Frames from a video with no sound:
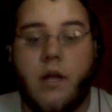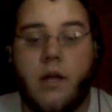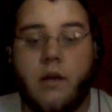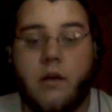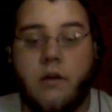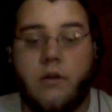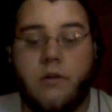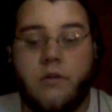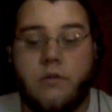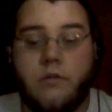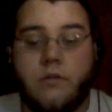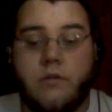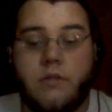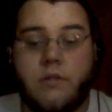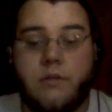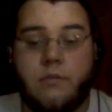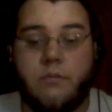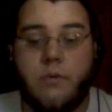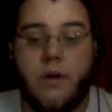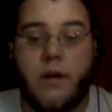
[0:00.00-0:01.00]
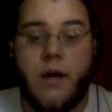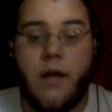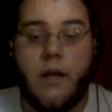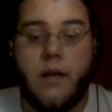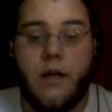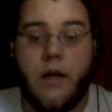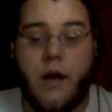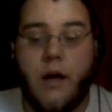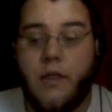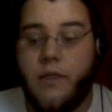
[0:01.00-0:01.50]
Tengus when I
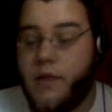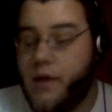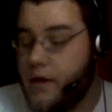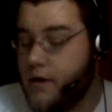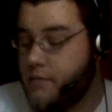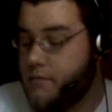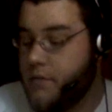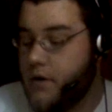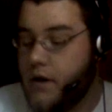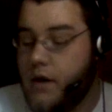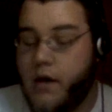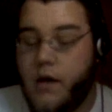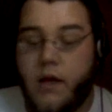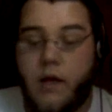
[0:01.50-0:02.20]
had gotten them.